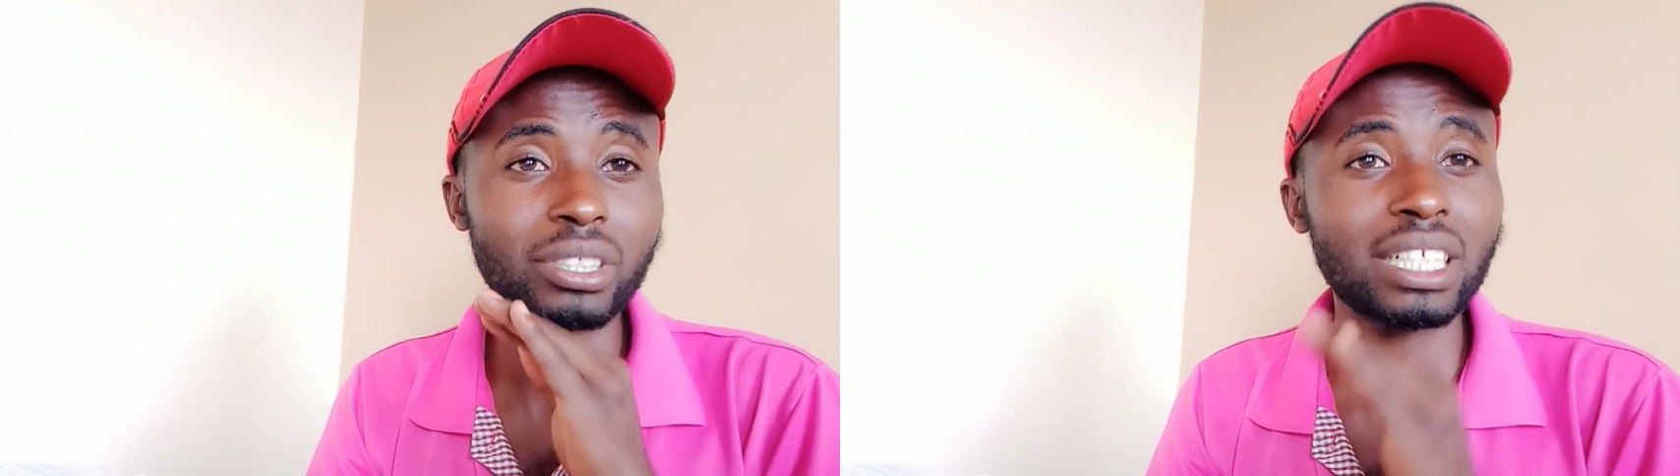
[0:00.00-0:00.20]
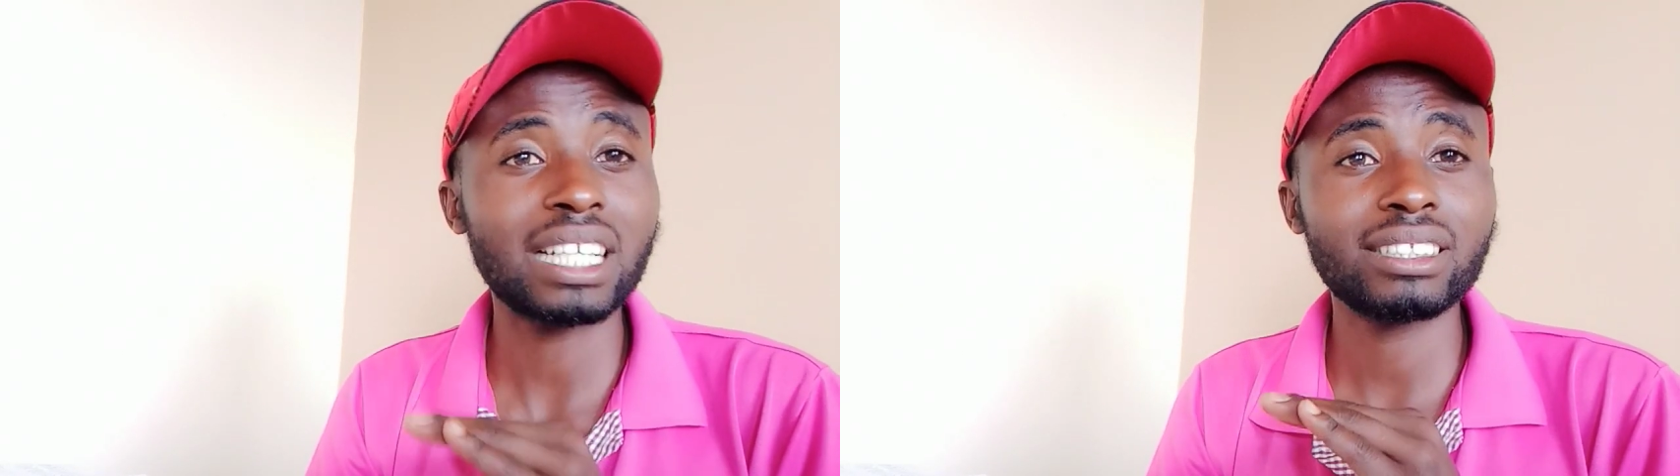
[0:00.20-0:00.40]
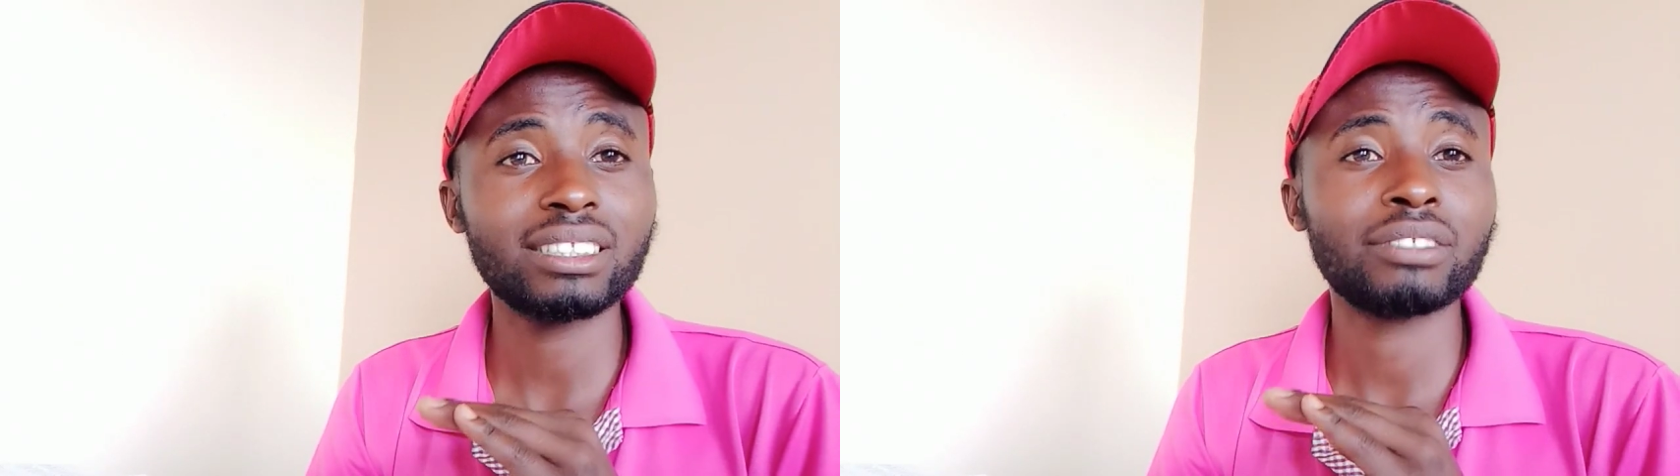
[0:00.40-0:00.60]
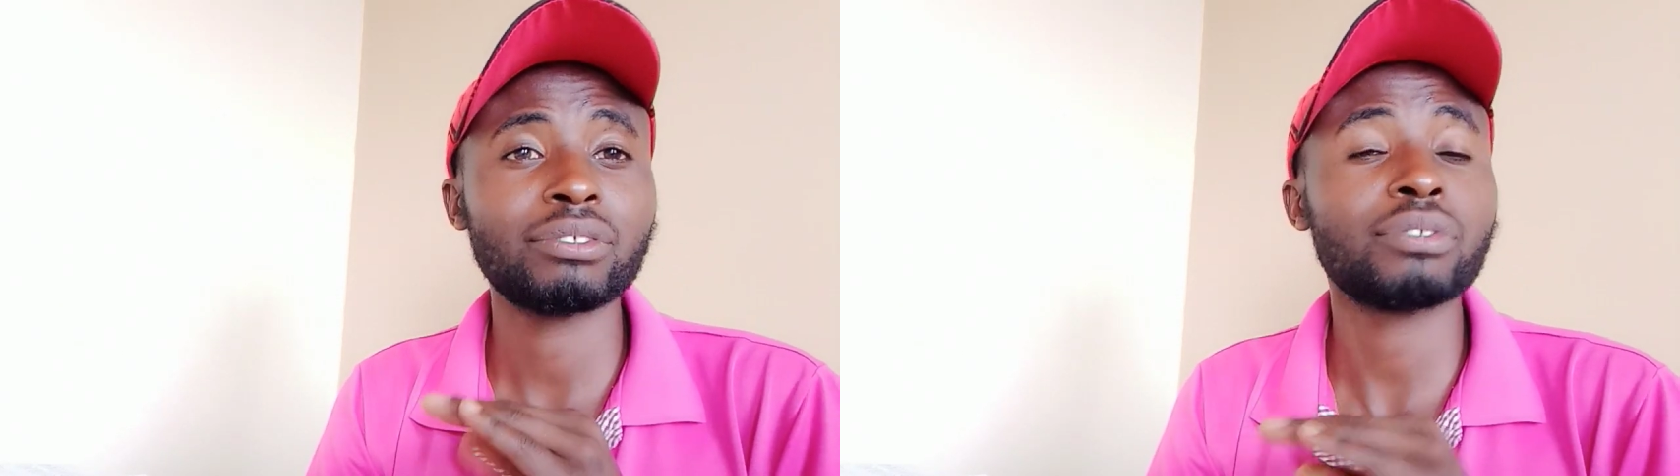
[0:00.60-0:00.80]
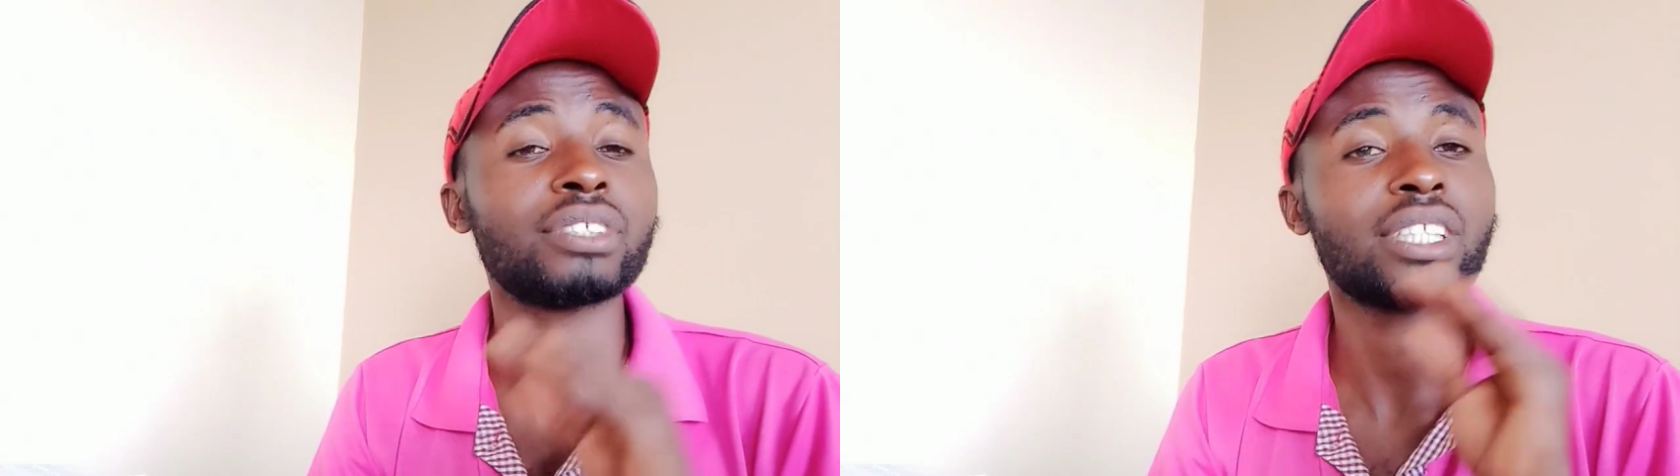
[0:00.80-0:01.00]

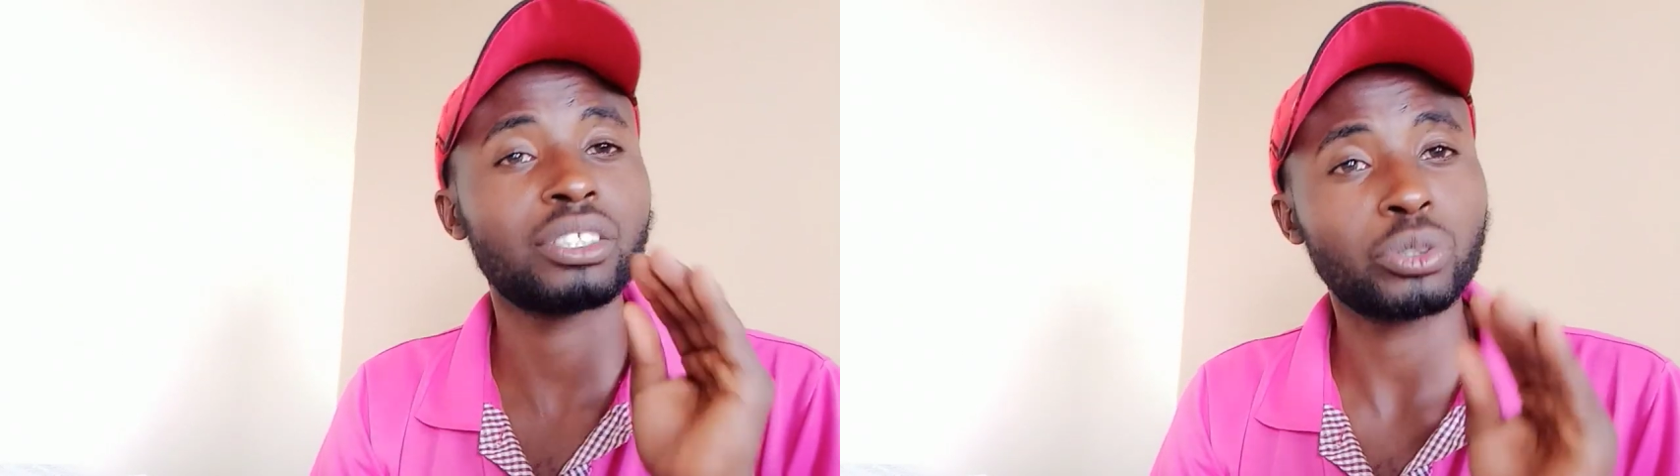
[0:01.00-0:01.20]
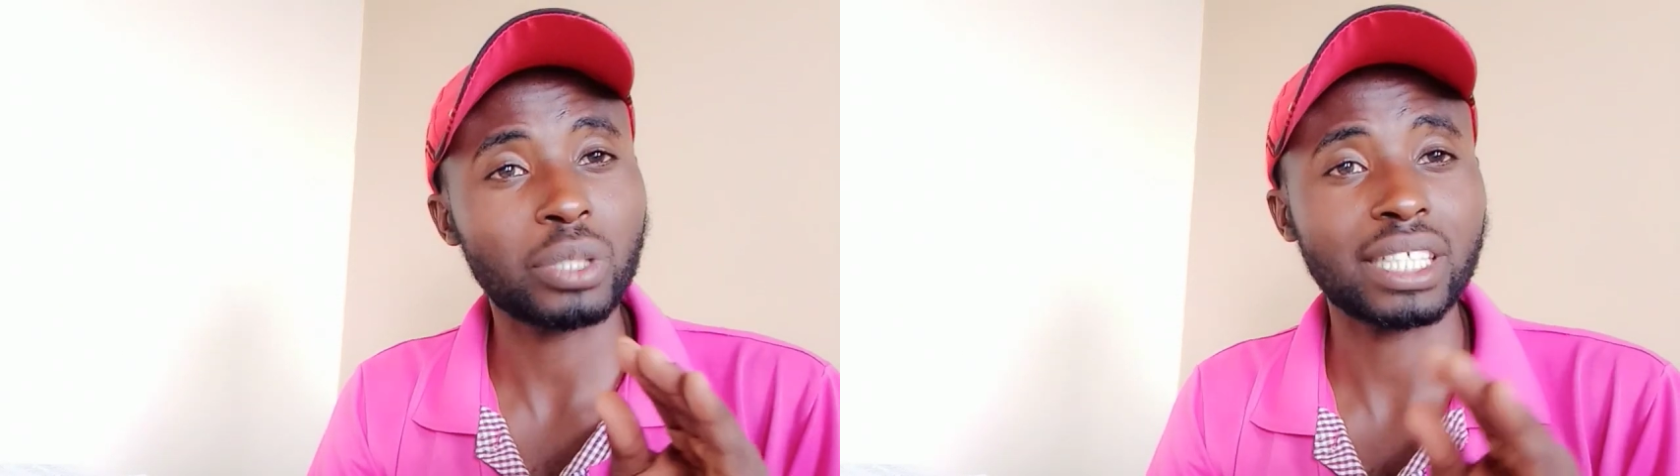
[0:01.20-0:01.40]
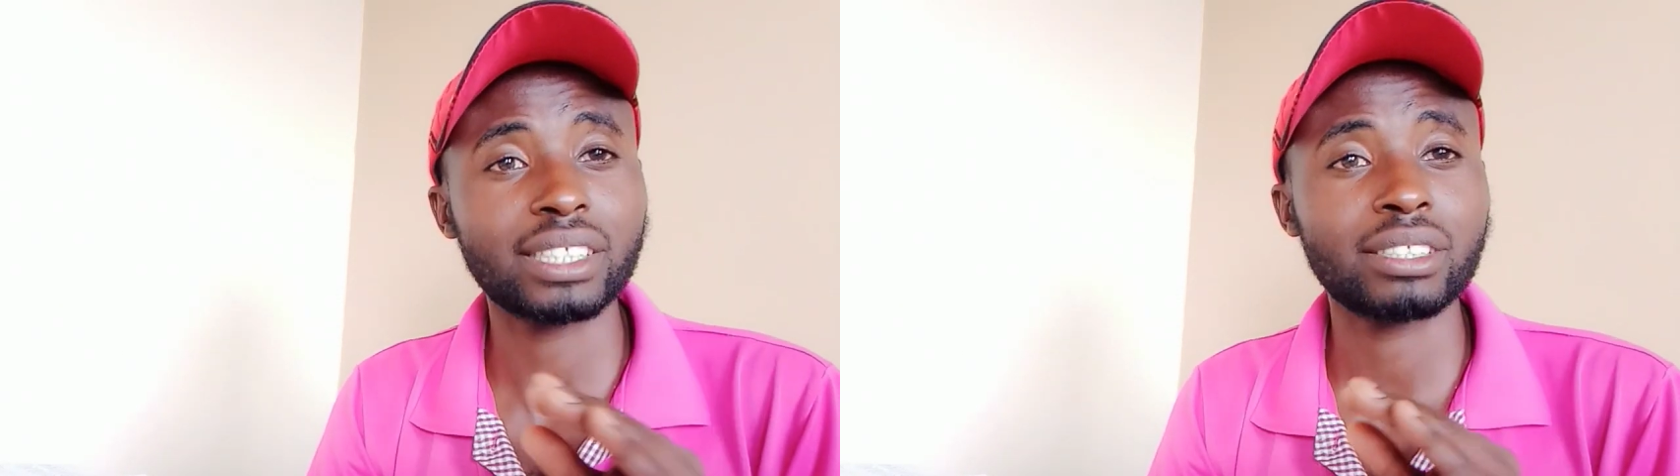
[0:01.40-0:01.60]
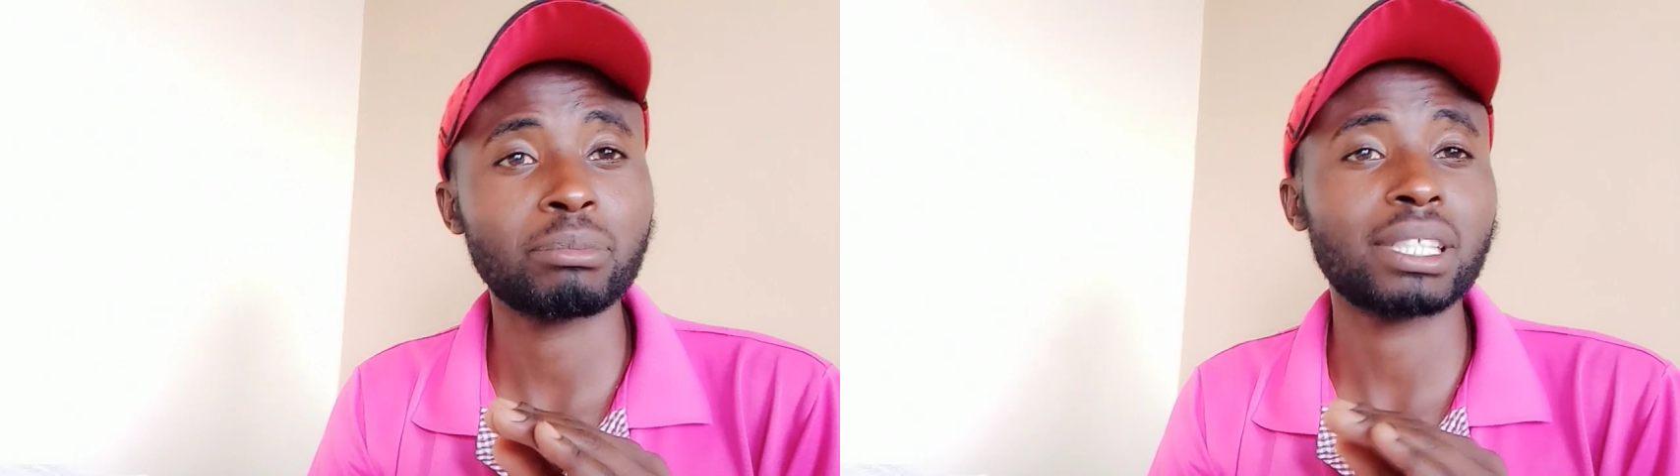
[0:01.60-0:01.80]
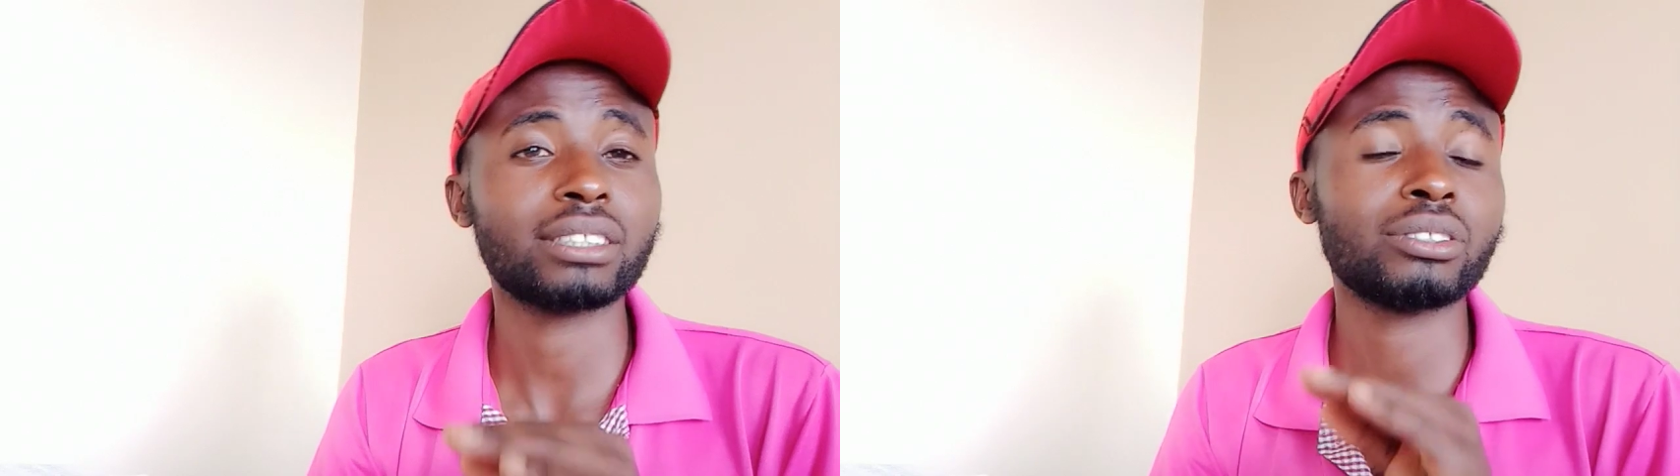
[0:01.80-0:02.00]
150 and 200
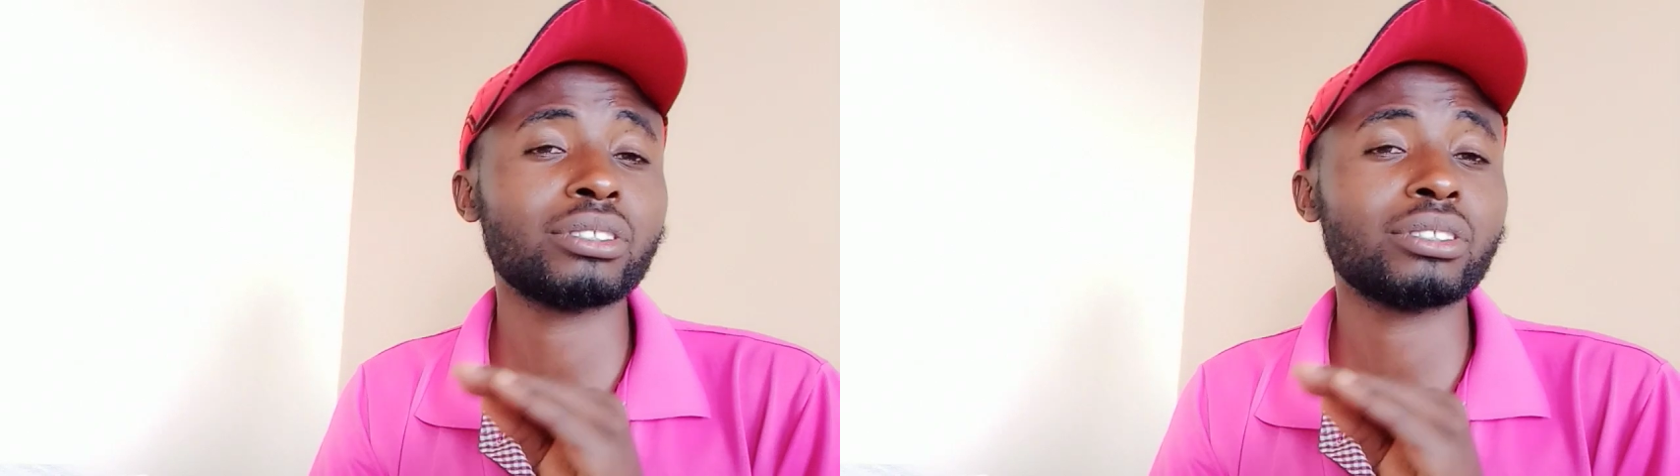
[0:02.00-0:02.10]
bags.